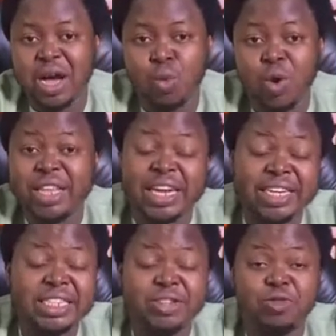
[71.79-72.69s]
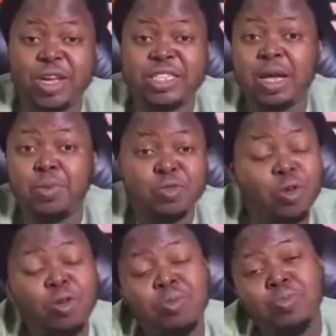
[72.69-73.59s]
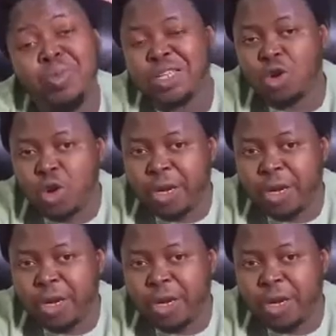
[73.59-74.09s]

wallet ID, for example, for Bitcoin.